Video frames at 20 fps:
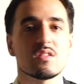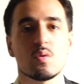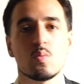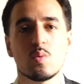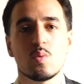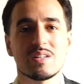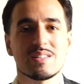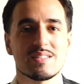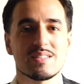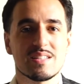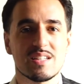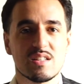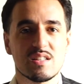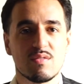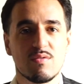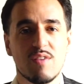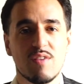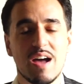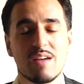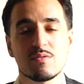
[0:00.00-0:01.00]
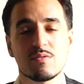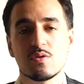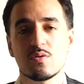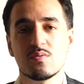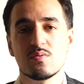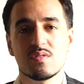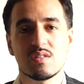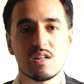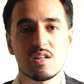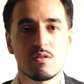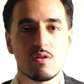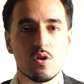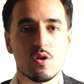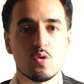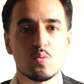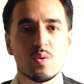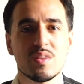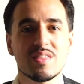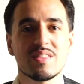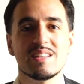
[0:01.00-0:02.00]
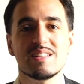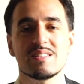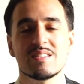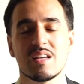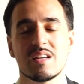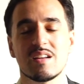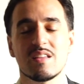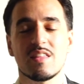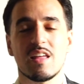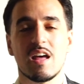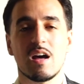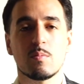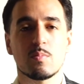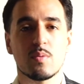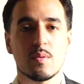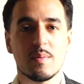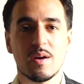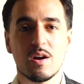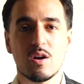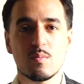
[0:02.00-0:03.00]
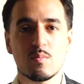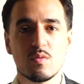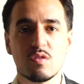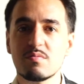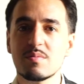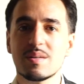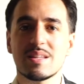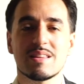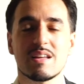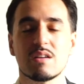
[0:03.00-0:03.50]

the 16520 with the Zenith El Primero movement.